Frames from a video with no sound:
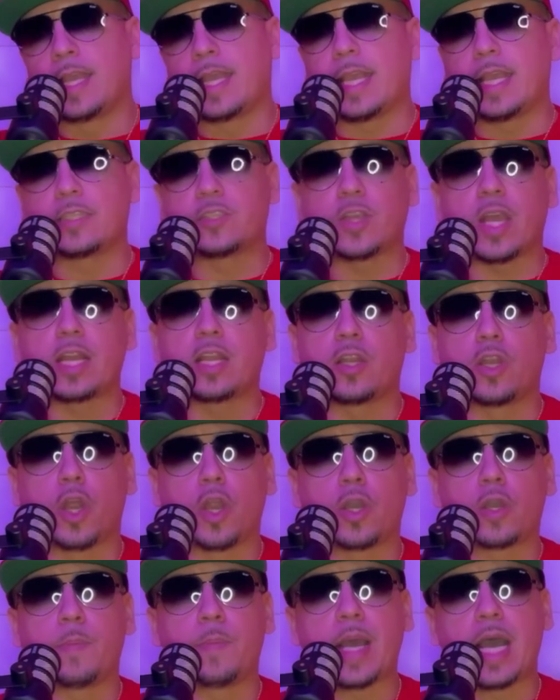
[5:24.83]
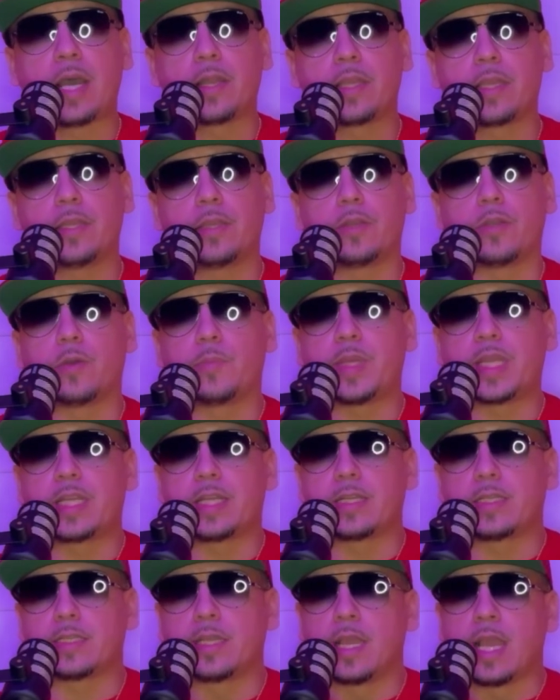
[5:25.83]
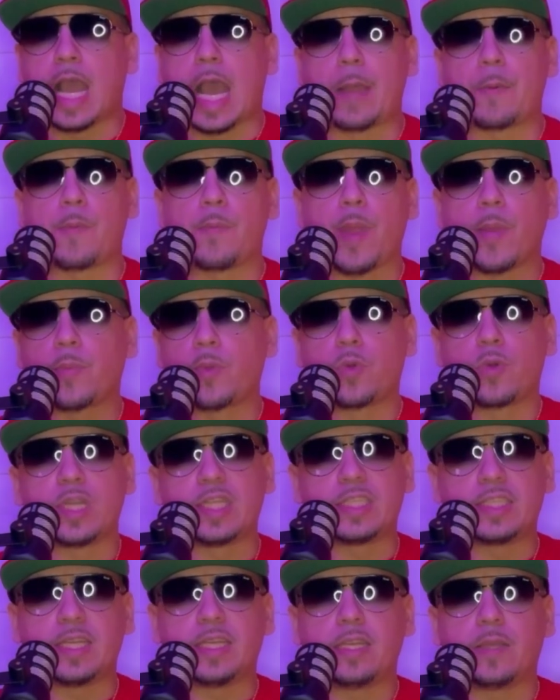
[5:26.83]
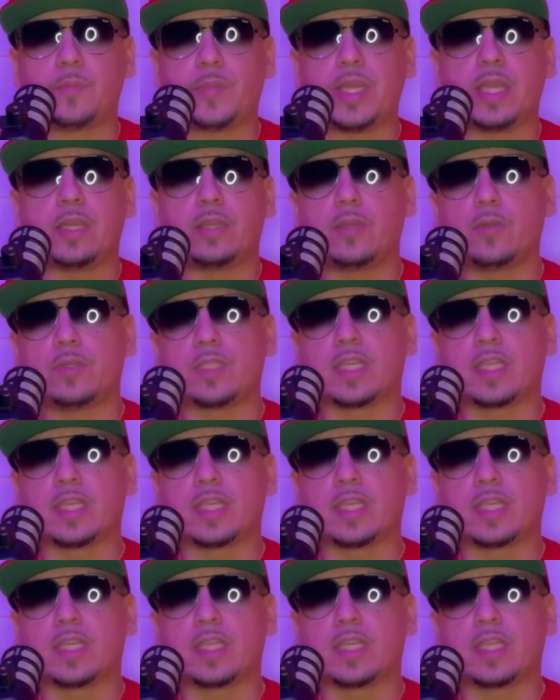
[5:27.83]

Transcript: and trying to learn about it, you know, because I remember only seeing it being used